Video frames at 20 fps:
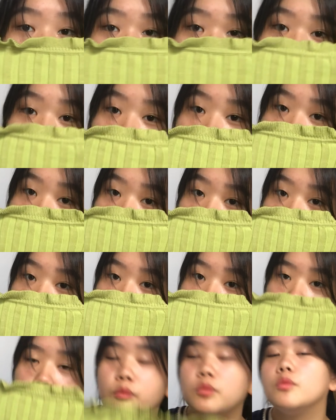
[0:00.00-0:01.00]
cute
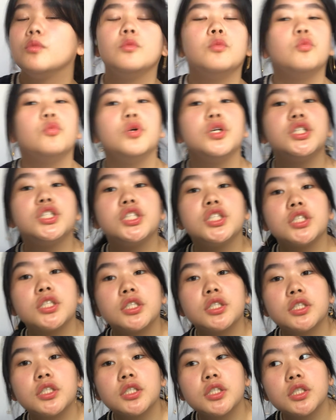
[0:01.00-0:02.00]
top, which
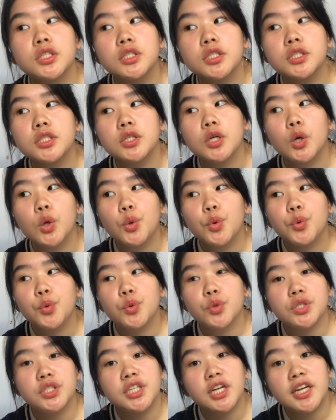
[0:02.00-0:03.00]

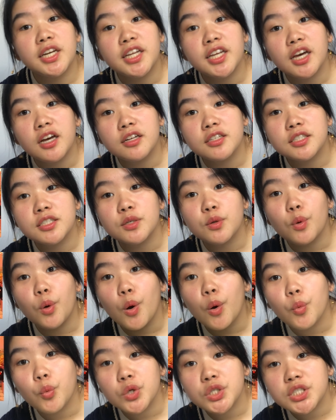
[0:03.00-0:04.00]
Jenny also
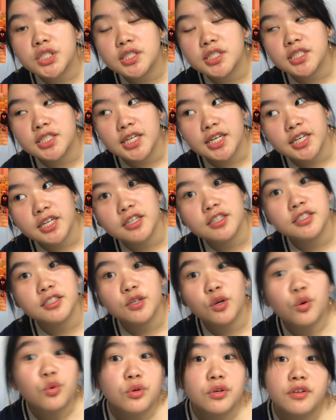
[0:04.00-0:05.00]

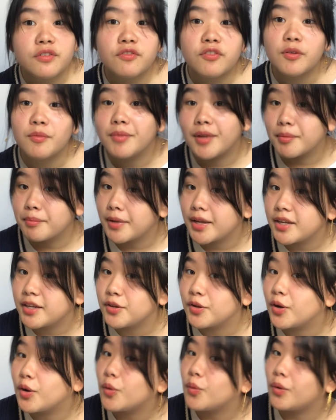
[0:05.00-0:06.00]
owned from Blackpink.
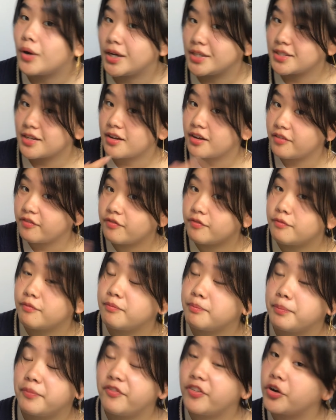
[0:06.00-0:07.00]
You know, I saw
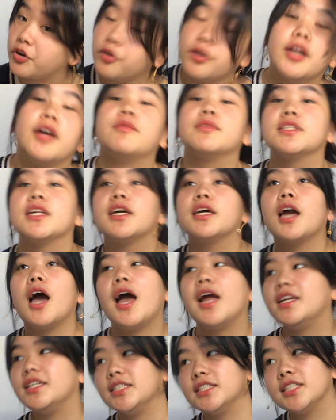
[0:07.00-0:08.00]
the photo and I was like,
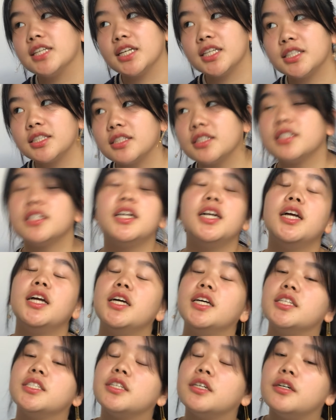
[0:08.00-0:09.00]
I need that.
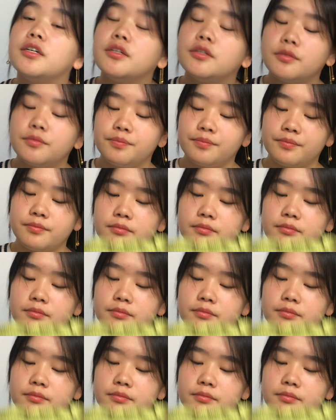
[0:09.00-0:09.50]
So